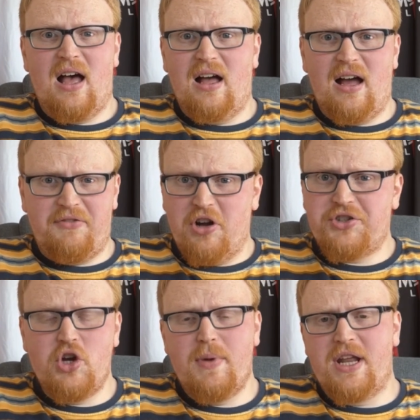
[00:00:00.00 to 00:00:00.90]
I've got
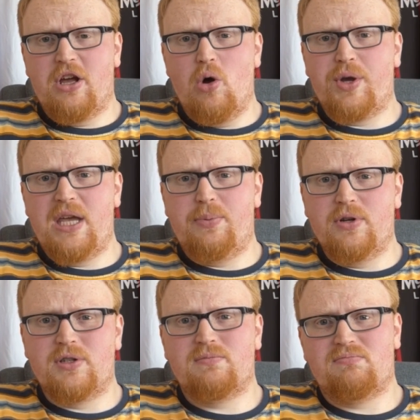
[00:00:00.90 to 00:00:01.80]
too many
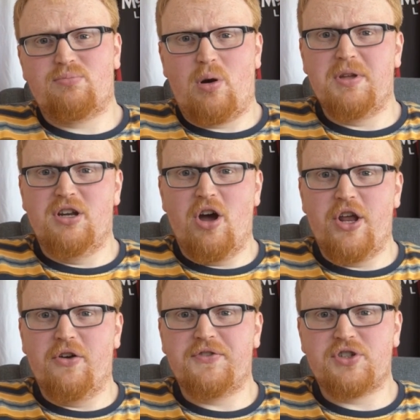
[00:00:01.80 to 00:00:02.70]
goalkeepers, probably not
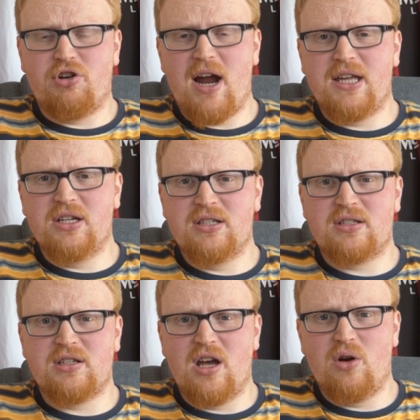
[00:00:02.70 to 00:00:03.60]
enough strikers,
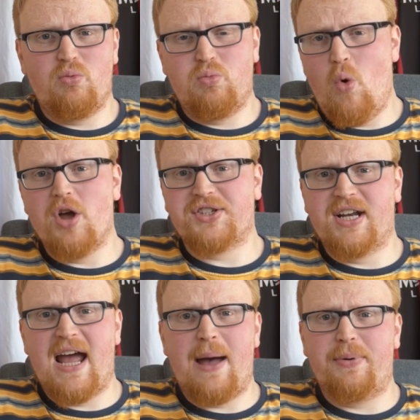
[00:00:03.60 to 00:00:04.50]
so what's going
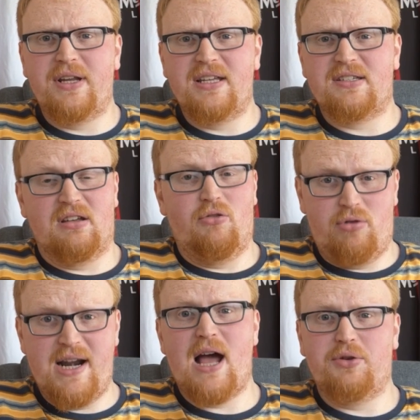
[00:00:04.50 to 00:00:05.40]
to happen is
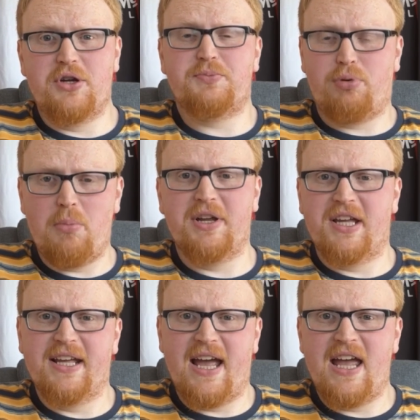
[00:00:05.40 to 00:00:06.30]
Ronaldo's probably
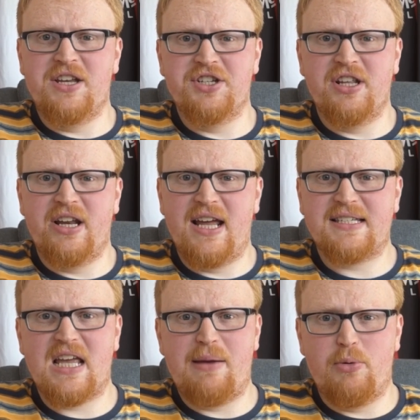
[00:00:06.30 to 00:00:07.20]
going to get injured in the next
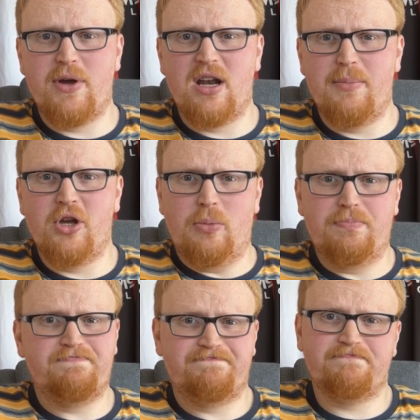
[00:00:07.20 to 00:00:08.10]
game and we're going to be up
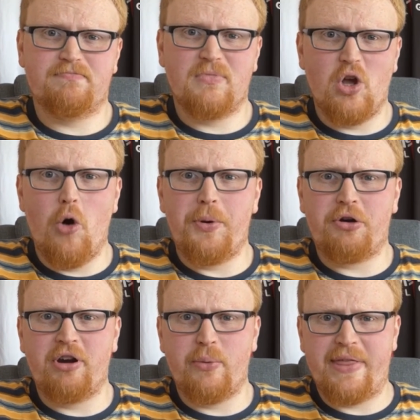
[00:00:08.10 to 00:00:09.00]
a
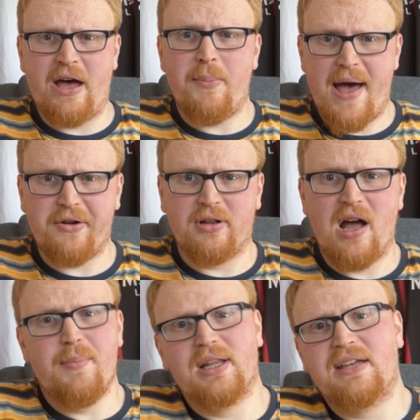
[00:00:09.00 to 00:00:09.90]
creek without a paddle,
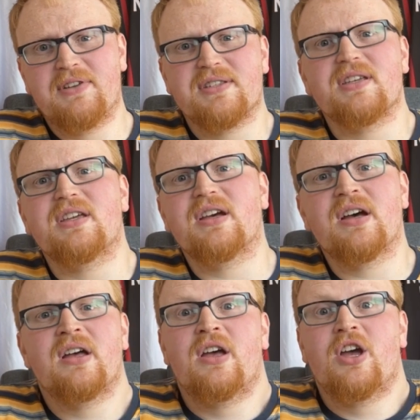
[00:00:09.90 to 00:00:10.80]
I believe is the
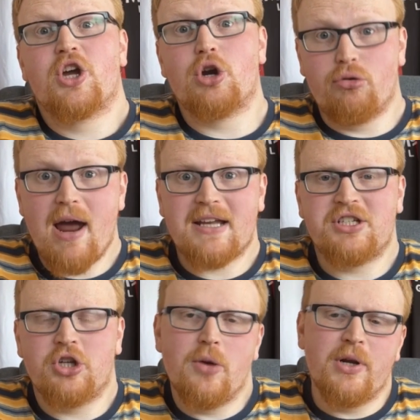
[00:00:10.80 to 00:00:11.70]
correct
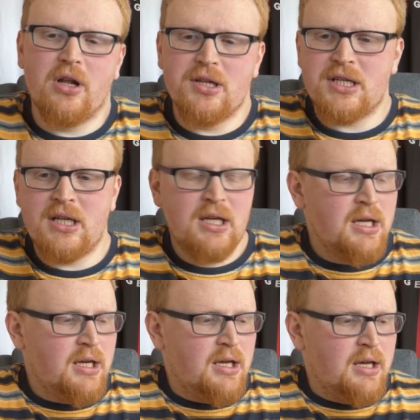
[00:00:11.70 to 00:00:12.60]
terminology.
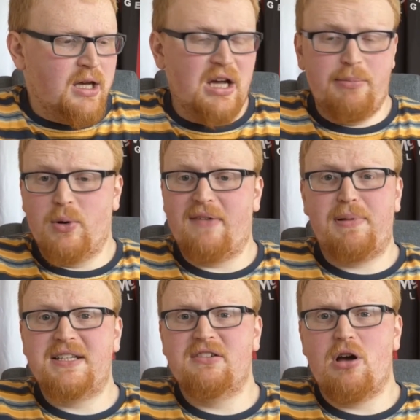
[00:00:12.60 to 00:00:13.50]
But we'll have
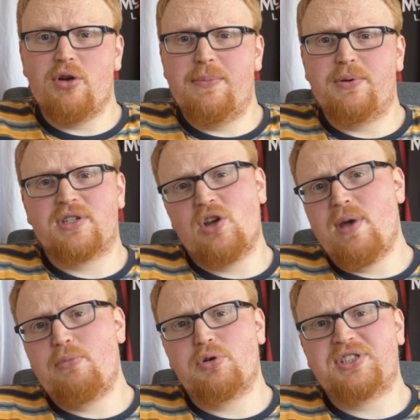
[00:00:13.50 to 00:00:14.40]
plenty of goalkeepers, so
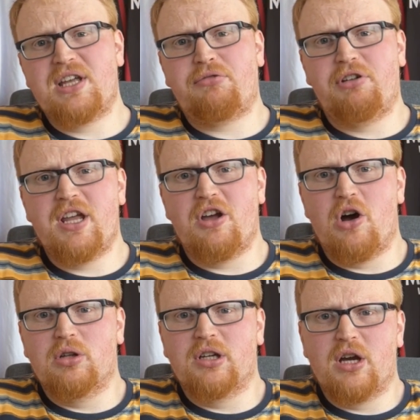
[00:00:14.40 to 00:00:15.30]
maybe we'll stick 3 in
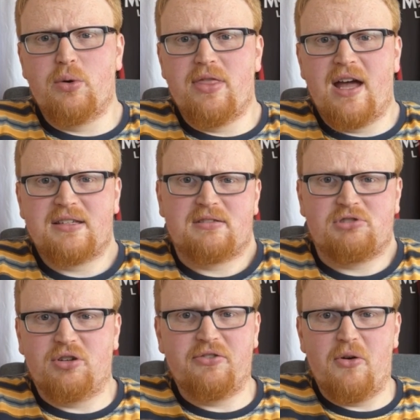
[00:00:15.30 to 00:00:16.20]
goal and go with that
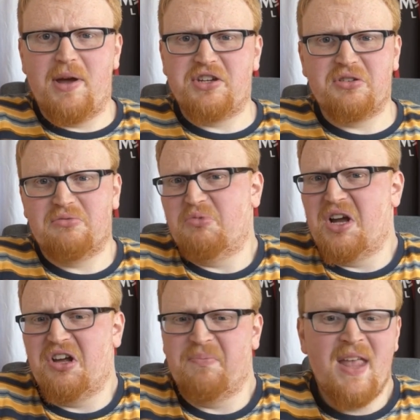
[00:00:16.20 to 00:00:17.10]
sort of formation. Why
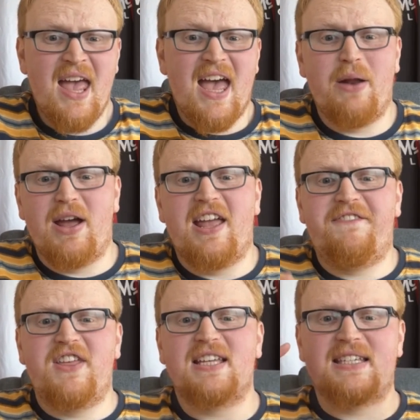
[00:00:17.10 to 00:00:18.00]
not? Anyway, if
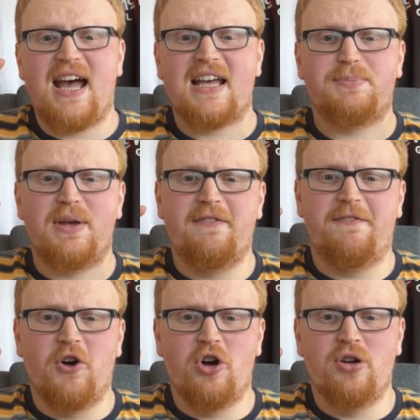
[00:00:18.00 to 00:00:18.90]
this has been
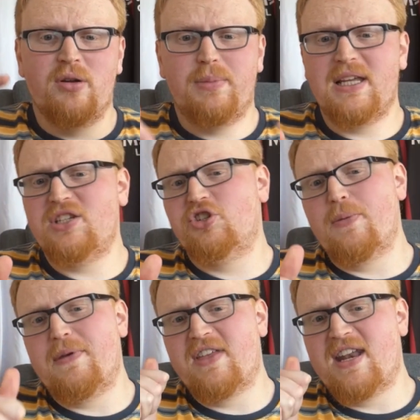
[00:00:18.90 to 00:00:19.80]
fun, please
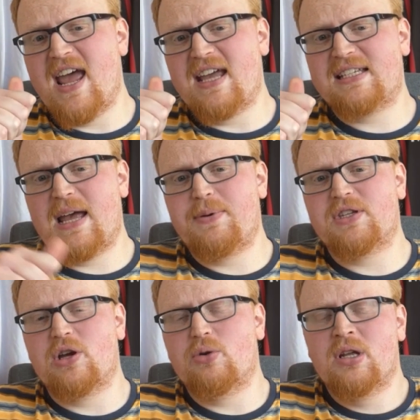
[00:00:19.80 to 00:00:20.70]
join me for the next
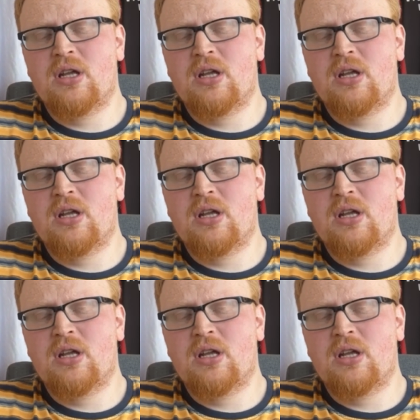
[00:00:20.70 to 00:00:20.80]
episode.